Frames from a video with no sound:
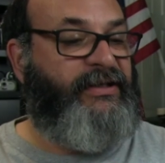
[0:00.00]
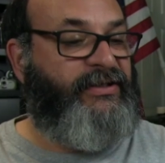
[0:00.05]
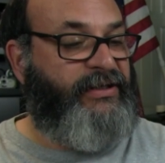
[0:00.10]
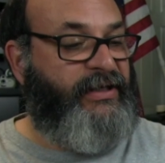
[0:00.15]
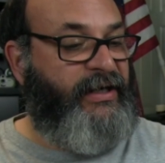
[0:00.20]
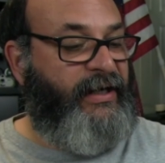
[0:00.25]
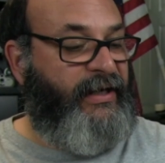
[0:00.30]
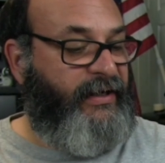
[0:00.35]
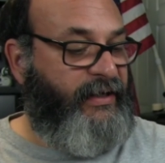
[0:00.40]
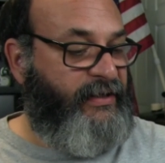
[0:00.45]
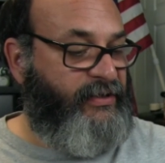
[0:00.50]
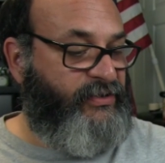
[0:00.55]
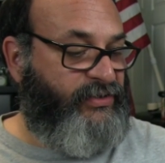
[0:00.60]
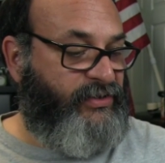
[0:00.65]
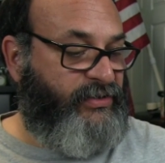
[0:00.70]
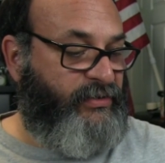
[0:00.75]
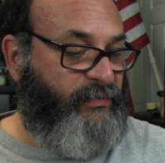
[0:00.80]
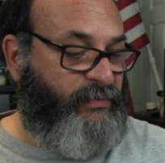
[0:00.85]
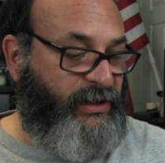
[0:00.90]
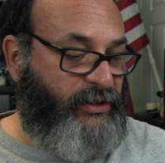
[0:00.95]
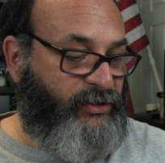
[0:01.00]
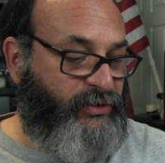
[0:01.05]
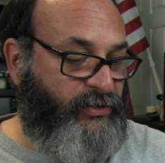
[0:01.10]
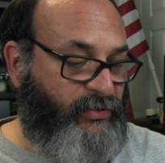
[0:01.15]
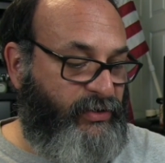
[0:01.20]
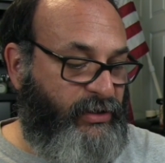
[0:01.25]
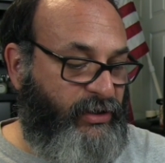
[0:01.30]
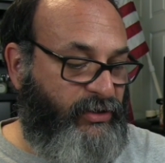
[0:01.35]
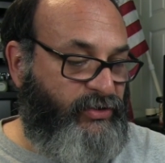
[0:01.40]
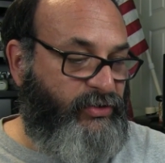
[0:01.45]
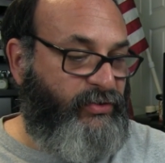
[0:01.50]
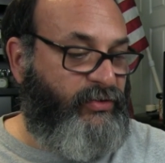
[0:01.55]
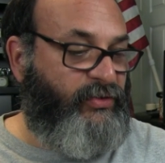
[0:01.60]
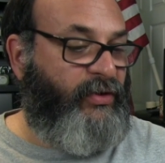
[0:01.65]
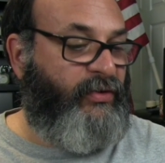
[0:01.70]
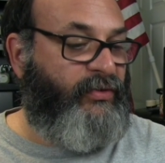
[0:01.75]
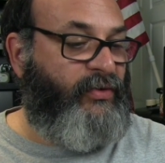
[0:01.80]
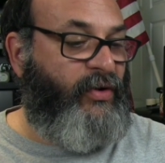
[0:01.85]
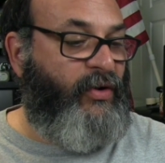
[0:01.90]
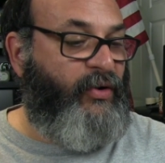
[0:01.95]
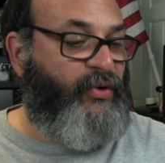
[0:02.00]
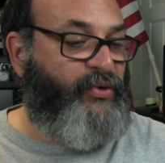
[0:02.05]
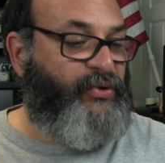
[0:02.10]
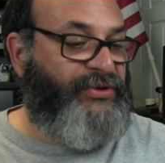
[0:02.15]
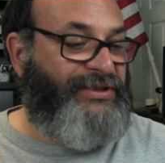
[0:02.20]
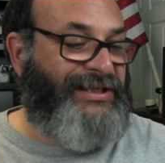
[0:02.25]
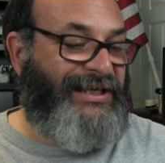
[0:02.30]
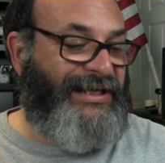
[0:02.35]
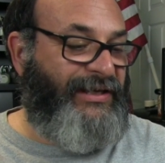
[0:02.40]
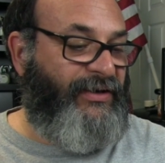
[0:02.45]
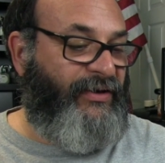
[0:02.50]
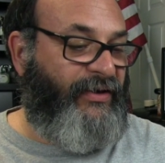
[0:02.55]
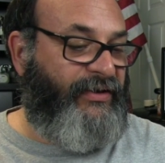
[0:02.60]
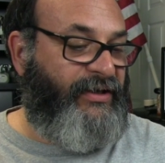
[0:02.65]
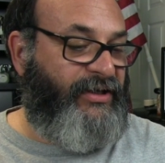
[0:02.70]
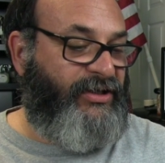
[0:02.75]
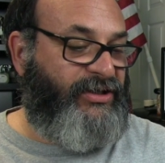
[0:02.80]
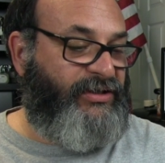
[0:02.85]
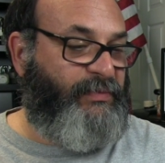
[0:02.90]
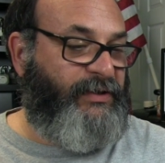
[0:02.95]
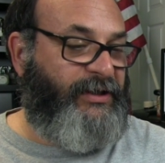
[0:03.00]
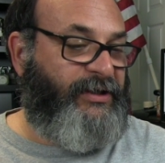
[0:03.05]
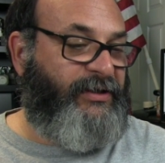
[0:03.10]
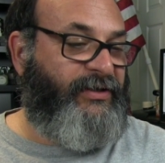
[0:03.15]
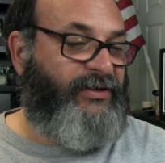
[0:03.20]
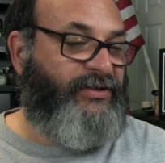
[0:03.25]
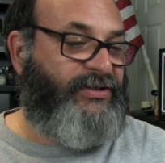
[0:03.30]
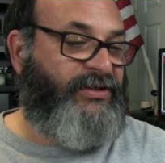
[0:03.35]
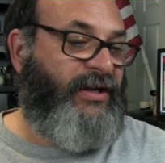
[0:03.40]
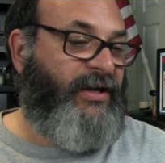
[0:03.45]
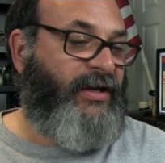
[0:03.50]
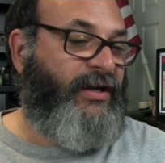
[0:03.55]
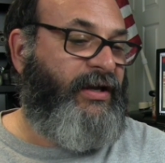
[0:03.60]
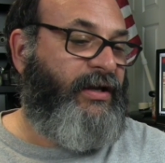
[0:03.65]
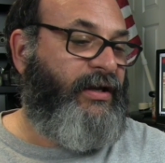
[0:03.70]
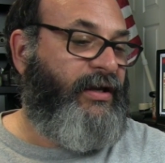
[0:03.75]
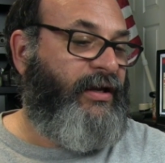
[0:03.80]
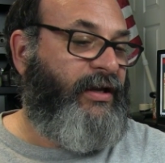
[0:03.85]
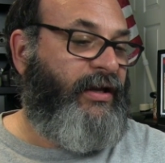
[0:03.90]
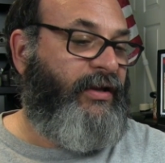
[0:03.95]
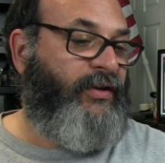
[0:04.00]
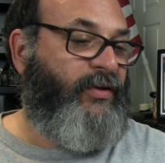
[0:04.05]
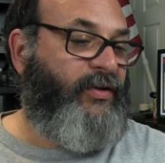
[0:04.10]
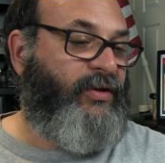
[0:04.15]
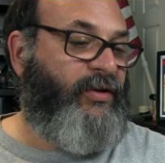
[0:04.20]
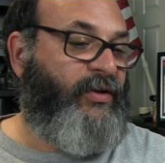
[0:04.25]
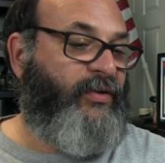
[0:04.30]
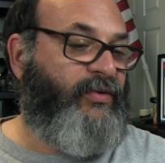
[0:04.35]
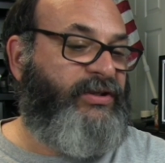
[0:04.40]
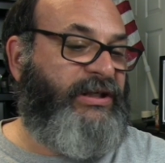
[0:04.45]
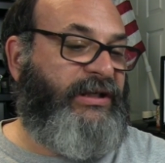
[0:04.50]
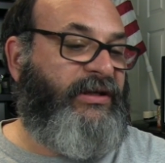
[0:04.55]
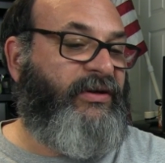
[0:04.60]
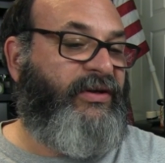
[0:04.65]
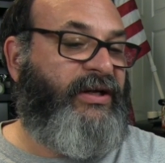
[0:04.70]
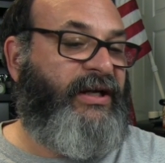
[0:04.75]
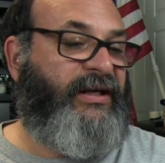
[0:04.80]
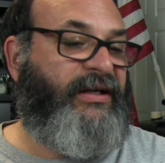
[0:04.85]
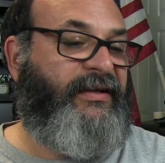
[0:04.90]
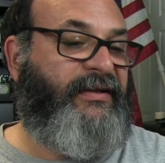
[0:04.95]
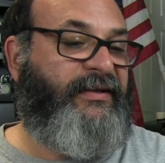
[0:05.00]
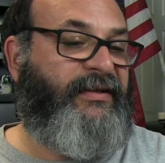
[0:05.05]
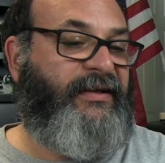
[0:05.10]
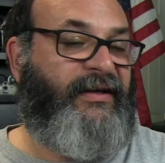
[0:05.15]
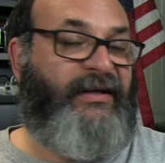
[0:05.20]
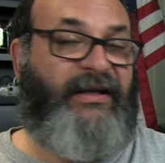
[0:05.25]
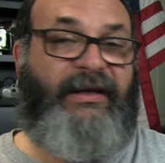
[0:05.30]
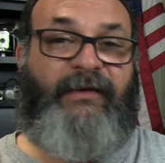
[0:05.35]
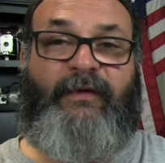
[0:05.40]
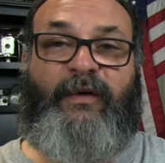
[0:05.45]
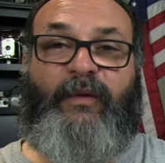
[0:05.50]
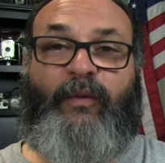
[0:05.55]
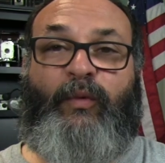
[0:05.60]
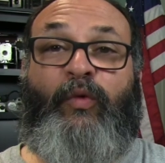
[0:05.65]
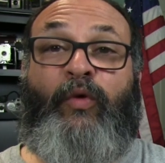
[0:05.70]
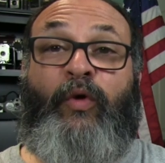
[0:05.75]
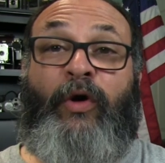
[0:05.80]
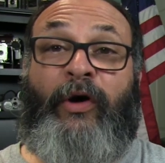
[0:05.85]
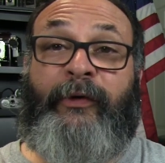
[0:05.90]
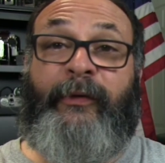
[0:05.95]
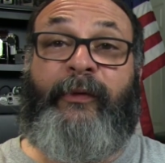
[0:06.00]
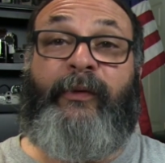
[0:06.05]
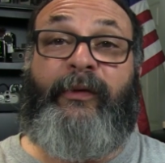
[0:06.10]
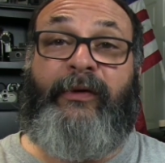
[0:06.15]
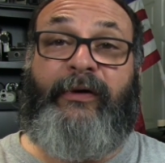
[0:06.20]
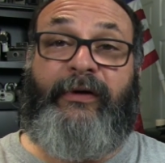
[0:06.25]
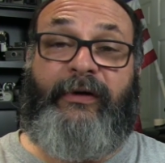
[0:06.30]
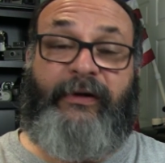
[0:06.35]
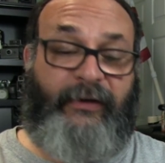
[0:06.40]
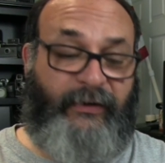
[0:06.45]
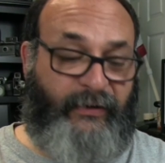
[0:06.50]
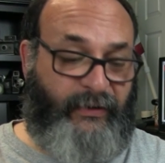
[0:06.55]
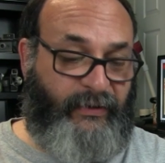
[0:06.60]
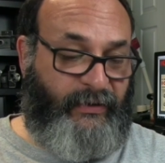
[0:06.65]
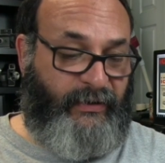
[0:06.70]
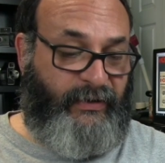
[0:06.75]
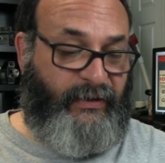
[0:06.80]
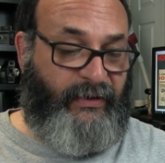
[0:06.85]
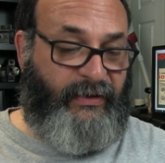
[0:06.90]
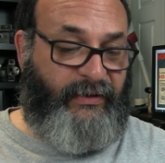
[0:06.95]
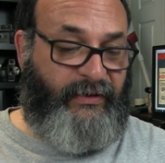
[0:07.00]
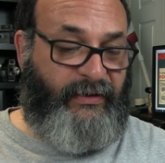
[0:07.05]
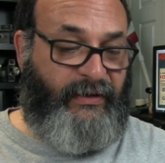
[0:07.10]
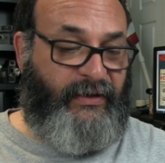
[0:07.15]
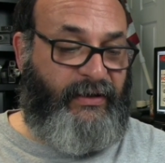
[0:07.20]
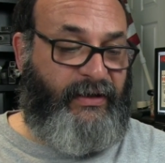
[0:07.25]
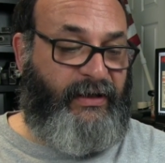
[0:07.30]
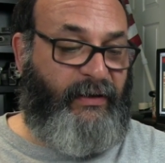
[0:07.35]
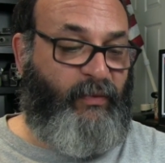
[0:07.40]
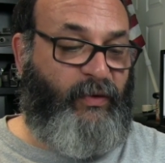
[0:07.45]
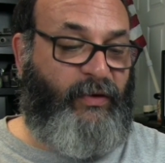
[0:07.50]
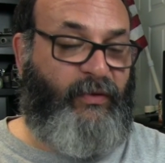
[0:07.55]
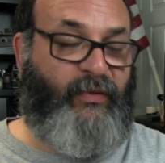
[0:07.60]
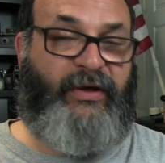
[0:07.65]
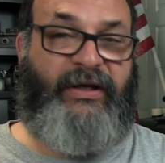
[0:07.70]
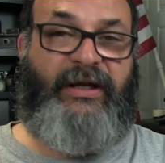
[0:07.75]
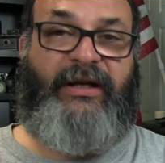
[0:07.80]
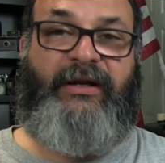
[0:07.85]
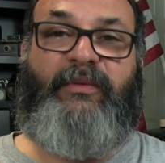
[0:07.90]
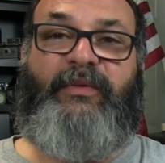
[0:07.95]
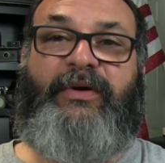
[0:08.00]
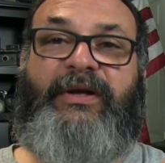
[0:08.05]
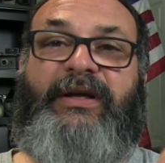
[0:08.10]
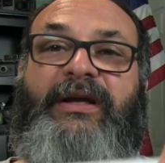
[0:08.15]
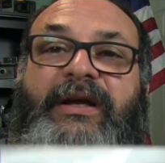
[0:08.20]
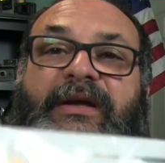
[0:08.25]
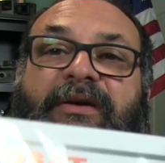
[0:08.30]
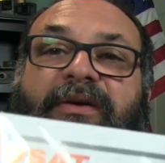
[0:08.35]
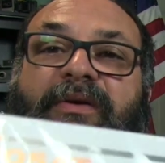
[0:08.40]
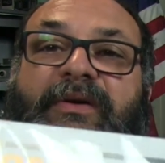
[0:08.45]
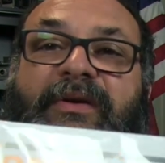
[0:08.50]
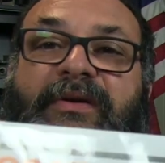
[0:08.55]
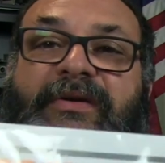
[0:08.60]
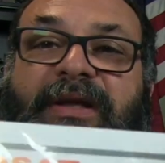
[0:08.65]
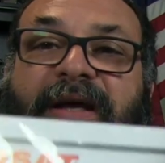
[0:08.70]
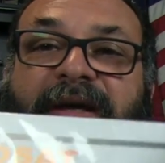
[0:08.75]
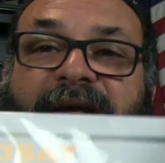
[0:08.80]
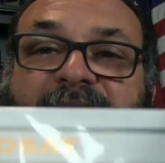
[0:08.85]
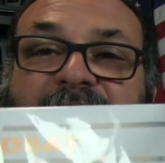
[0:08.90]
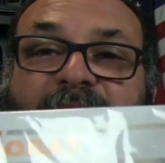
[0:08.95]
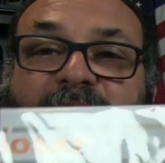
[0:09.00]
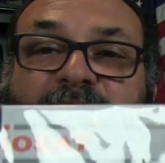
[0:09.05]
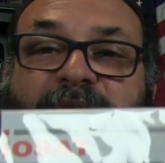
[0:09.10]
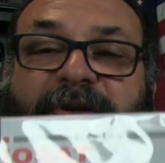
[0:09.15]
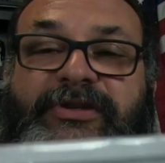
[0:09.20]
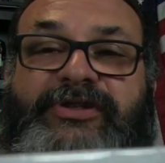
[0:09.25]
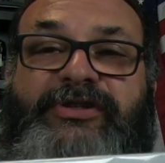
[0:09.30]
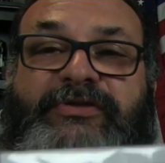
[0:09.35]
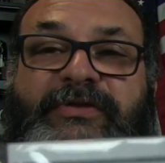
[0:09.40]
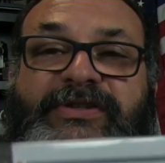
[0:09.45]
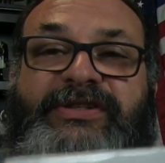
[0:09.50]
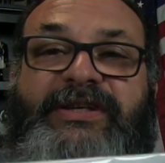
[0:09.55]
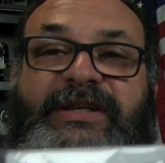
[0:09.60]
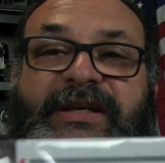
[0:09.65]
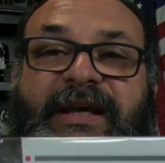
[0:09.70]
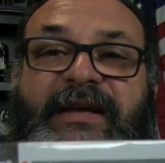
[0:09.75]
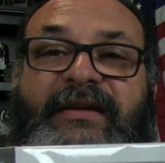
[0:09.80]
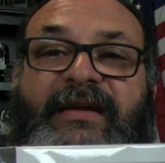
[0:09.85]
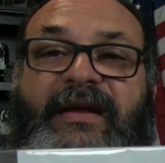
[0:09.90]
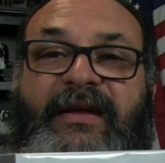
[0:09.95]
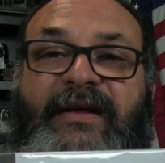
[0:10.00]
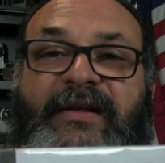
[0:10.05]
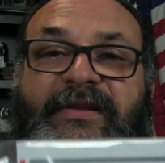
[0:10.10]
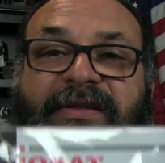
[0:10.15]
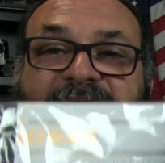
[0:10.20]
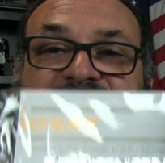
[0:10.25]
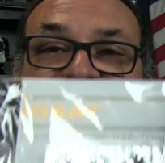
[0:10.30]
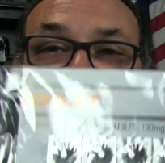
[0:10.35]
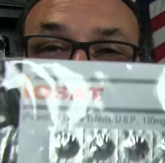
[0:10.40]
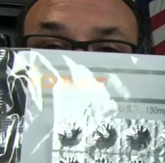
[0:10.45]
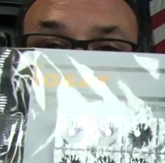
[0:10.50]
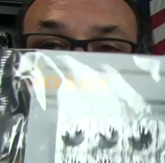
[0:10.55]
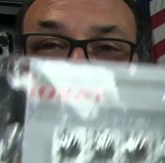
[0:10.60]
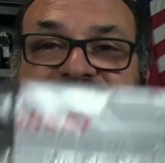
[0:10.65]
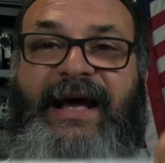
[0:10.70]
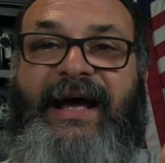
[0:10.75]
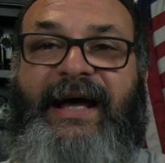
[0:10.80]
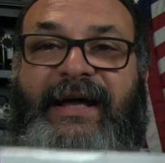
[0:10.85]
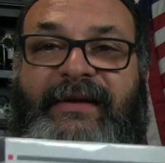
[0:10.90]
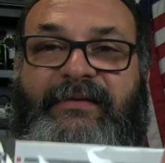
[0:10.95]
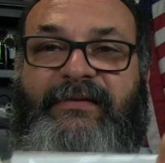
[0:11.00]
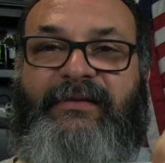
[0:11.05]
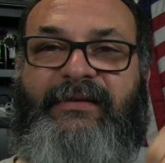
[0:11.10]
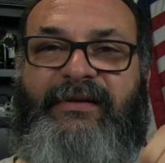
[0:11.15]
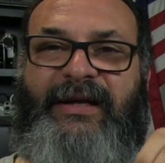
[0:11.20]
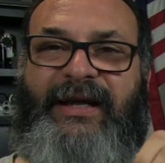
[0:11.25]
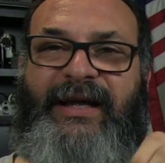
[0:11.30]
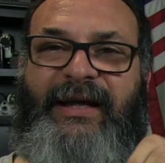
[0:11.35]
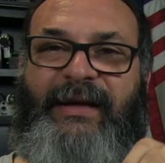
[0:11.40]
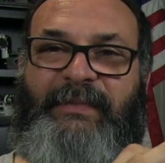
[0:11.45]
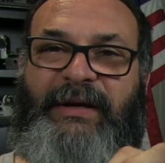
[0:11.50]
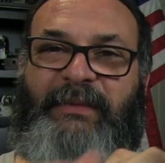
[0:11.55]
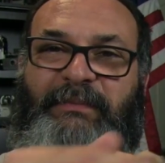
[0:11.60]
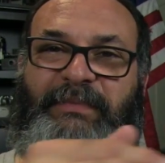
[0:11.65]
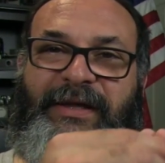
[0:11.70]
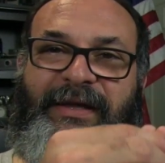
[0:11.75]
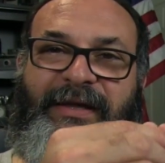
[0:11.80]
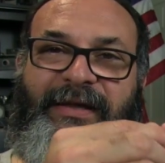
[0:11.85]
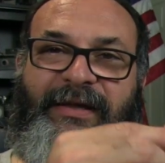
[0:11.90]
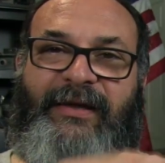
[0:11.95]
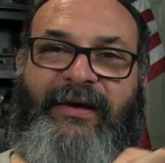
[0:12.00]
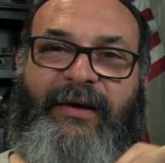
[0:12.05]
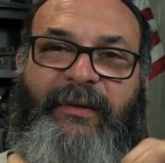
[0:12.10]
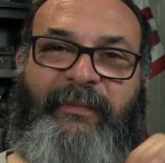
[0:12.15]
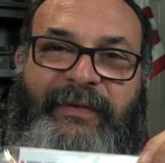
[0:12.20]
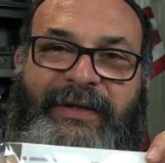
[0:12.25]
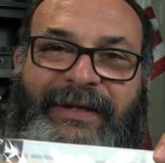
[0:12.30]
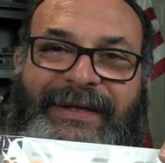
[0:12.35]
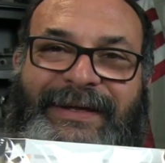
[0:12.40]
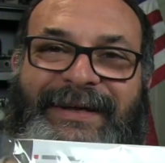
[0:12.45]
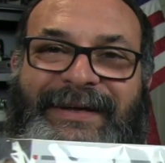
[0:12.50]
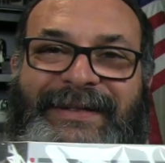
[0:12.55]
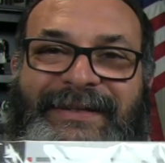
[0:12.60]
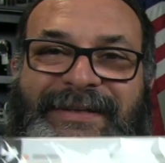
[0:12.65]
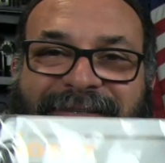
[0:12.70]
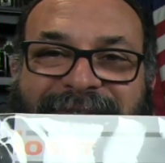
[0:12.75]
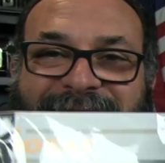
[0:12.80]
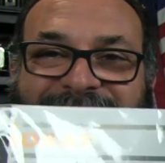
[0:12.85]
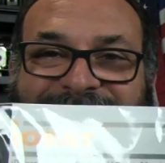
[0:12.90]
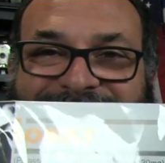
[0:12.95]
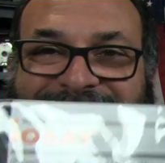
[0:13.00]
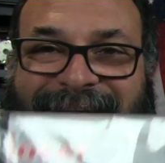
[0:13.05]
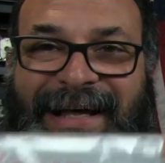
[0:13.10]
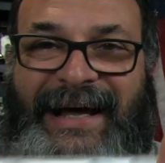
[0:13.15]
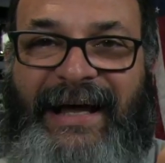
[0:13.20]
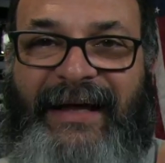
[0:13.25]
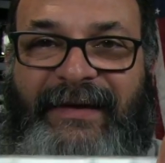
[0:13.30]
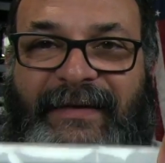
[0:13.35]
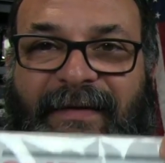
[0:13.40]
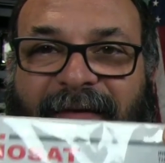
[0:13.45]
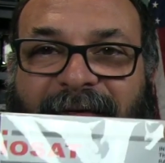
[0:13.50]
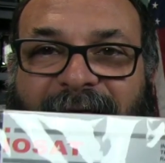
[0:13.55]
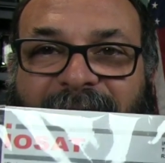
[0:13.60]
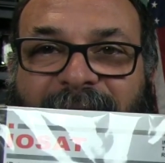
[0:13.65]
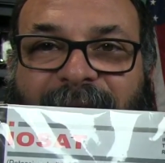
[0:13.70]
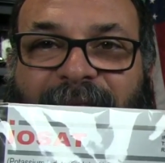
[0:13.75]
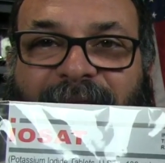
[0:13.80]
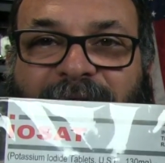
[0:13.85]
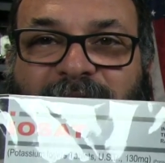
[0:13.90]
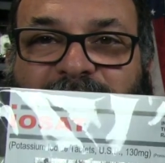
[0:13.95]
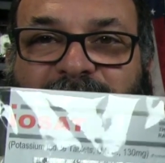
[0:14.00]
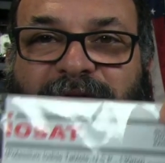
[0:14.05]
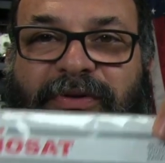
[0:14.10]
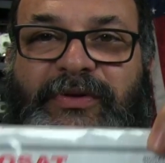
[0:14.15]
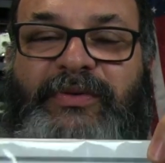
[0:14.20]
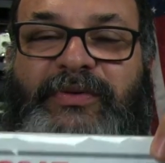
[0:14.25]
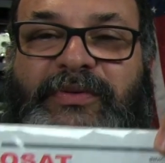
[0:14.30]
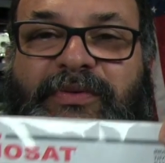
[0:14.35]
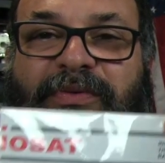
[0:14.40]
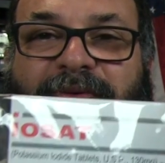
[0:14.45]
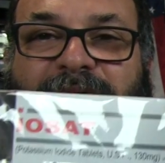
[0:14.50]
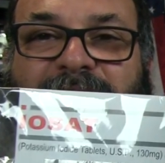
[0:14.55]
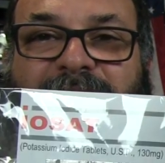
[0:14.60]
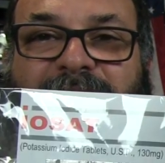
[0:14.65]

these guys to make sure that you don't OD on this, because you could OD on anything, even water, and I wouldn't want anyone to get hurt. I want to stress again, this is not, I have my pinky up, this is not to